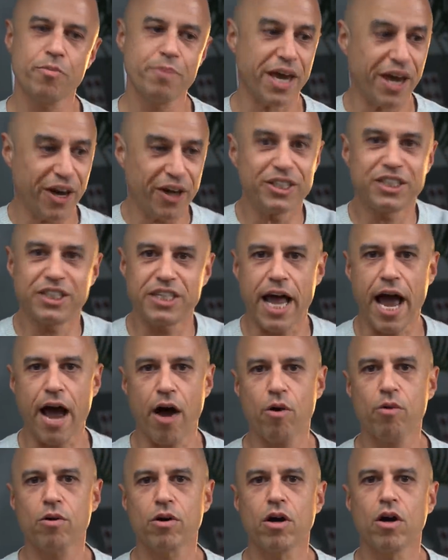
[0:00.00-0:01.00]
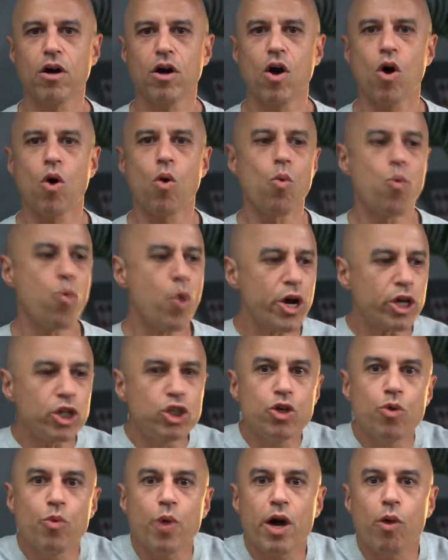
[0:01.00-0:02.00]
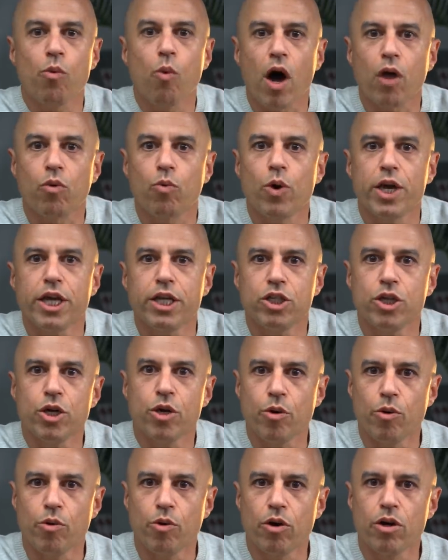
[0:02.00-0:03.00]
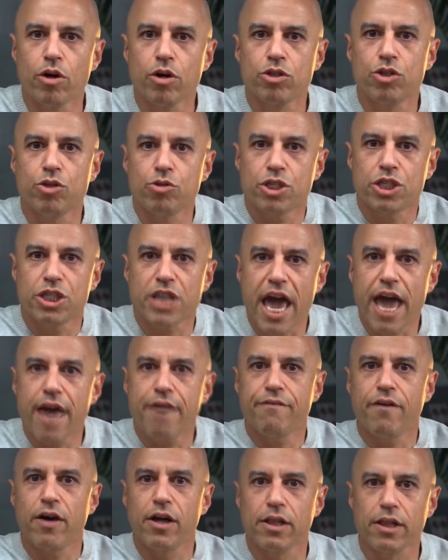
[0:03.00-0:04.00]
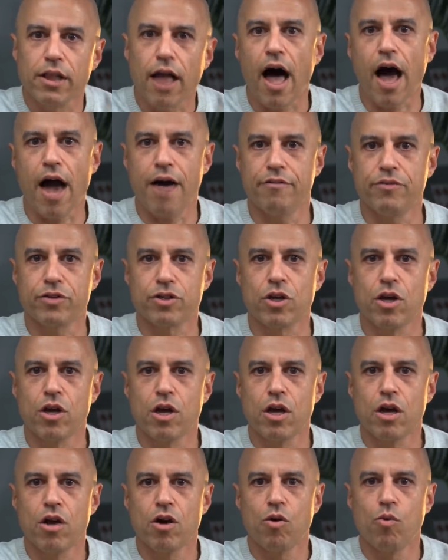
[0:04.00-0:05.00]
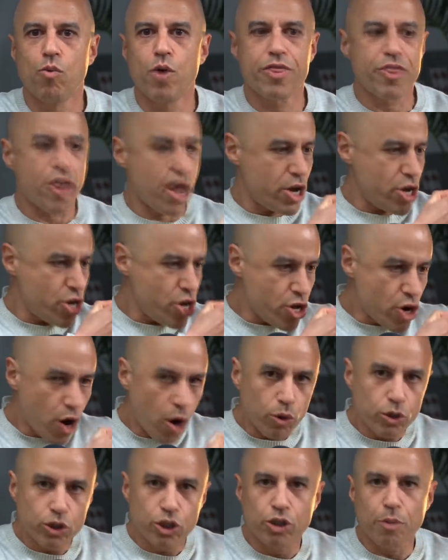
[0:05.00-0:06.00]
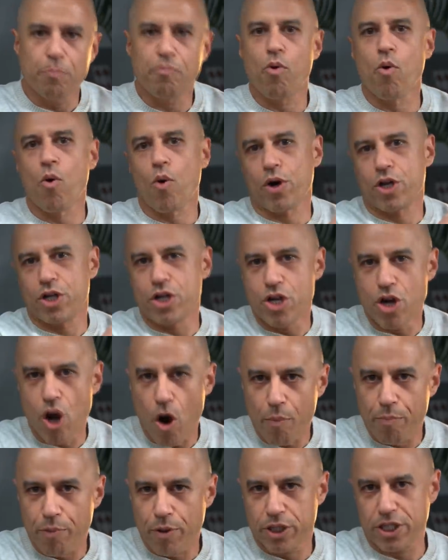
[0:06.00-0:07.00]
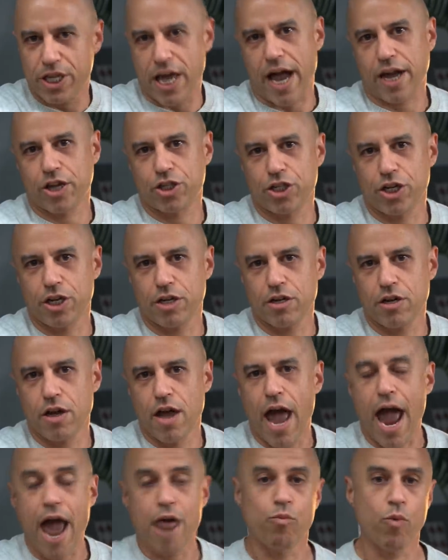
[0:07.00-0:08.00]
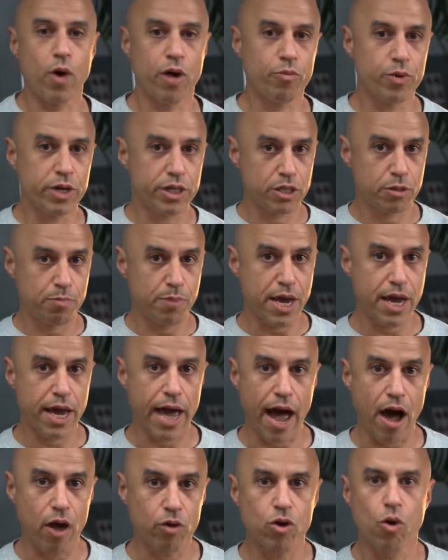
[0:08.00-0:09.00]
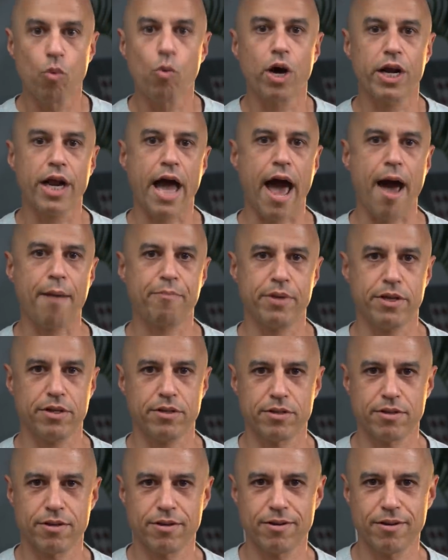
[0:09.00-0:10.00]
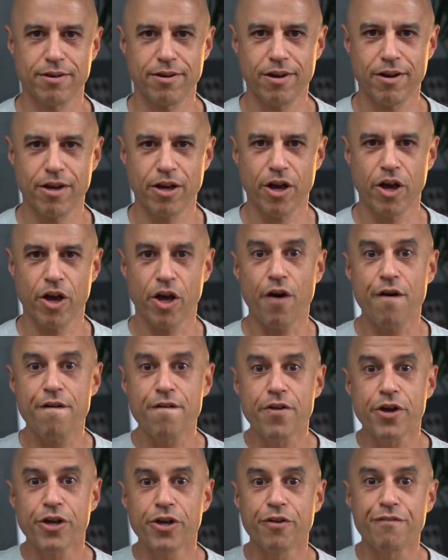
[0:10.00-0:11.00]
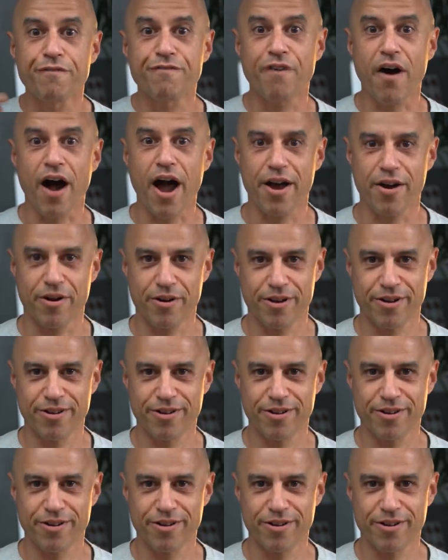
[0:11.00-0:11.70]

Because now we're doing what we do to save lives with no support, no protection. And when we speak out, what happens? You're fired.